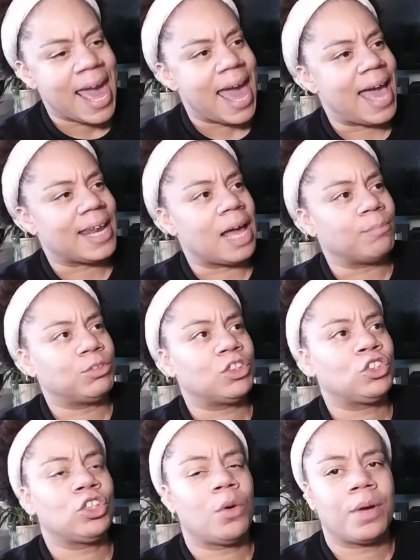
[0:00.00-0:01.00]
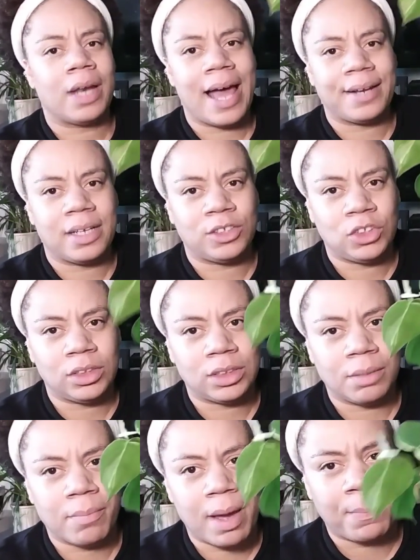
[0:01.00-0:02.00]
And I'm just so glad that she's
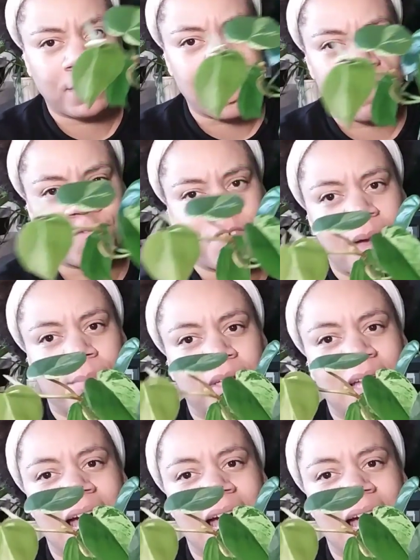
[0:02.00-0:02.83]
in my plant family.